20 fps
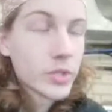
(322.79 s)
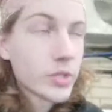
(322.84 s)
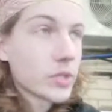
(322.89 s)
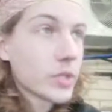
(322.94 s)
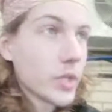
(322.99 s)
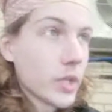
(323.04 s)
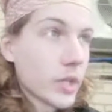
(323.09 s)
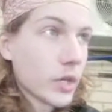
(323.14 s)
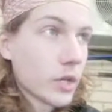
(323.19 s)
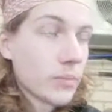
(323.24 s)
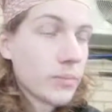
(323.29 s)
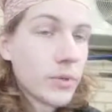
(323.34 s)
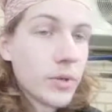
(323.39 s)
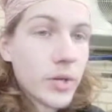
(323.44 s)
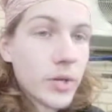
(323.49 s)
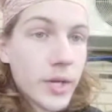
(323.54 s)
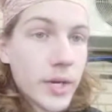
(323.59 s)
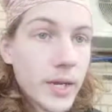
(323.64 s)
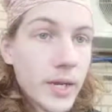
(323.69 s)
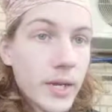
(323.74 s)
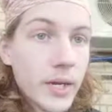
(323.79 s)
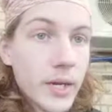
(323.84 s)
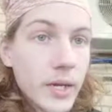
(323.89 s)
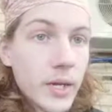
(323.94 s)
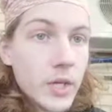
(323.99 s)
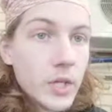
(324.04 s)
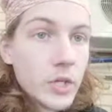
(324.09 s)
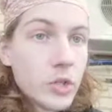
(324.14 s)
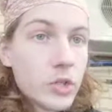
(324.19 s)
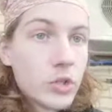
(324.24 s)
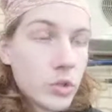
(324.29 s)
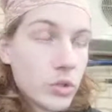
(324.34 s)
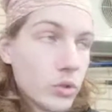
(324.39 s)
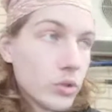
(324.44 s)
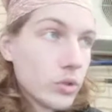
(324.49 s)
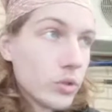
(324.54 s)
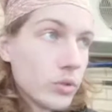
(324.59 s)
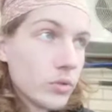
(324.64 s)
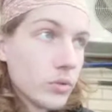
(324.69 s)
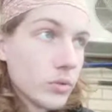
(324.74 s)
It's in the community,
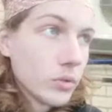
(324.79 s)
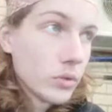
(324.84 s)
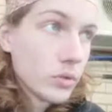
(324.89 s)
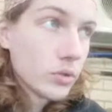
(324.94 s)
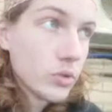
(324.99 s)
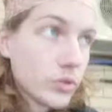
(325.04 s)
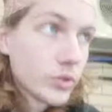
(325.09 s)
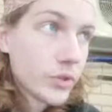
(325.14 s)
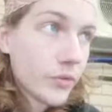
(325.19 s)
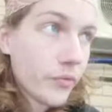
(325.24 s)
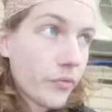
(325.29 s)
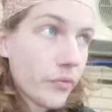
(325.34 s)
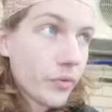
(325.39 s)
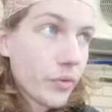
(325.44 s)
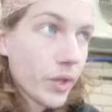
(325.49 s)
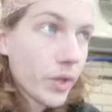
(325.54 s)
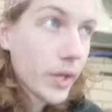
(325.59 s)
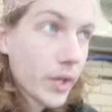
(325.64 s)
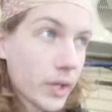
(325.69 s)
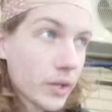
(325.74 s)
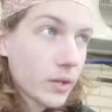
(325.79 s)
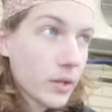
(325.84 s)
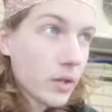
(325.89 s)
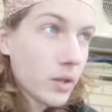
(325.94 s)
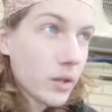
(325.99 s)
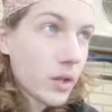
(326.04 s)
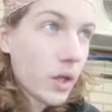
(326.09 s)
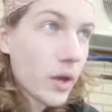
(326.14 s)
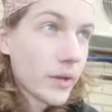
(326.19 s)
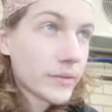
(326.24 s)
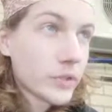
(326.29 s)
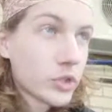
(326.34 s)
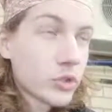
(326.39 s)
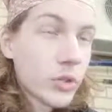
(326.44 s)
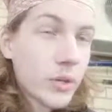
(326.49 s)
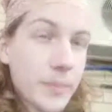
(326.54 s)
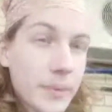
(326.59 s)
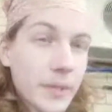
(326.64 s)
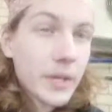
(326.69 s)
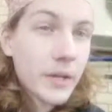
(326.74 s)
to use it for like live
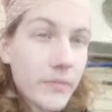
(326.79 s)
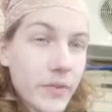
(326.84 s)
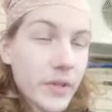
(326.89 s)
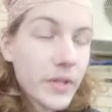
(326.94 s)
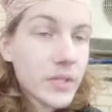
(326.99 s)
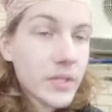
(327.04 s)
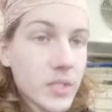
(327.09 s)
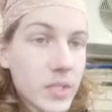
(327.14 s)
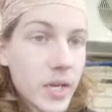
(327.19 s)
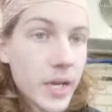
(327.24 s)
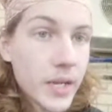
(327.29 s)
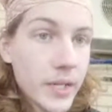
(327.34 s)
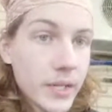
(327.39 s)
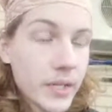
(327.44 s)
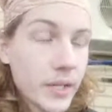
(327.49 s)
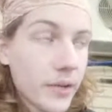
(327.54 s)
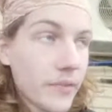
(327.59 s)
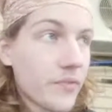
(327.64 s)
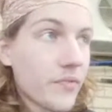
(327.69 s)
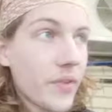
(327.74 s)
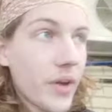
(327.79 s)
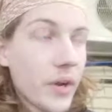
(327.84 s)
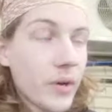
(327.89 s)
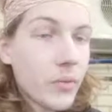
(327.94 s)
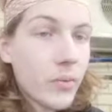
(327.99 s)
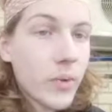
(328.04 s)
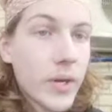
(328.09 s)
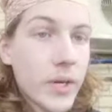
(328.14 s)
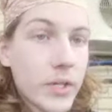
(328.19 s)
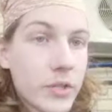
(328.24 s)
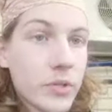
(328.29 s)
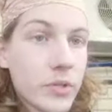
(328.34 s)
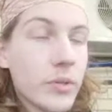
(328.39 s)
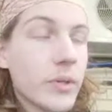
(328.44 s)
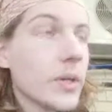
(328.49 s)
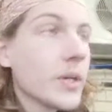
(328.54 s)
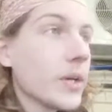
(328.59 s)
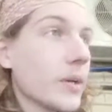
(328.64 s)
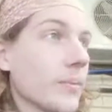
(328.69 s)
streaming events, and they've found a way to do it.